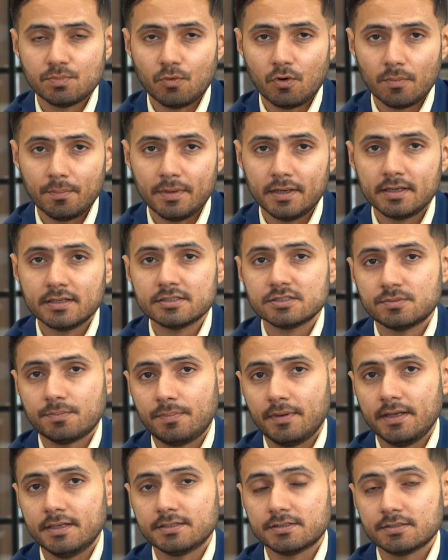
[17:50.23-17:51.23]
more bigger
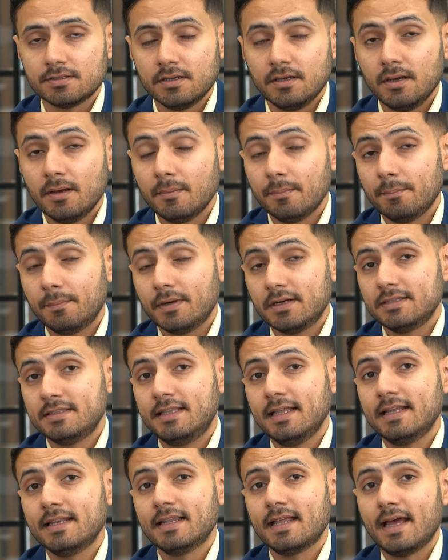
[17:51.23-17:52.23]
space. But
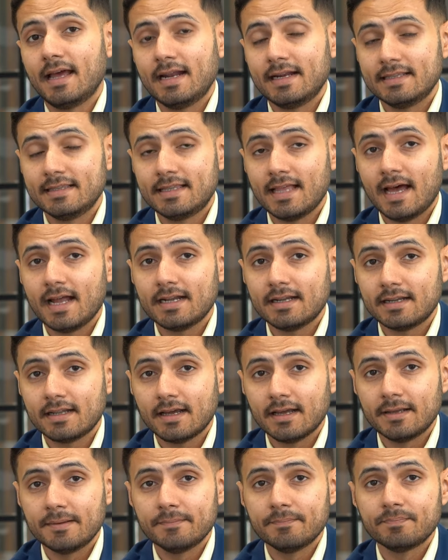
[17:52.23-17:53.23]
then at that
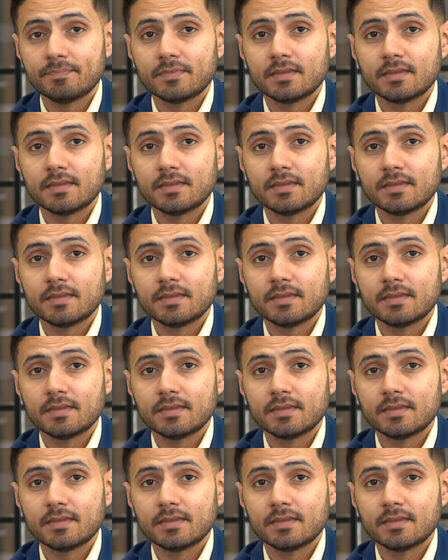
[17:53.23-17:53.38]
time,